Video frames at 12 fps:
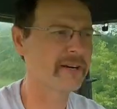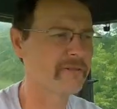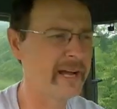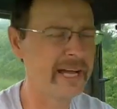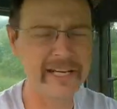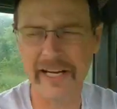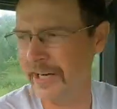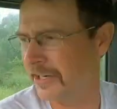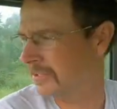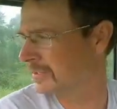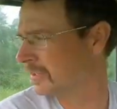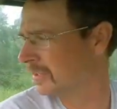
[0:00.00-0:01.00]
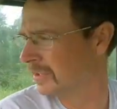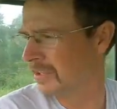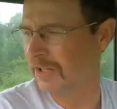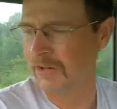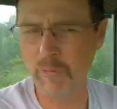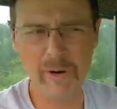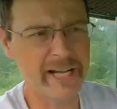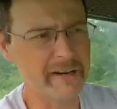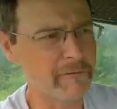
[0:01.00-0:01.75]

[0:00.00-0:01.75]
It rained here. We had a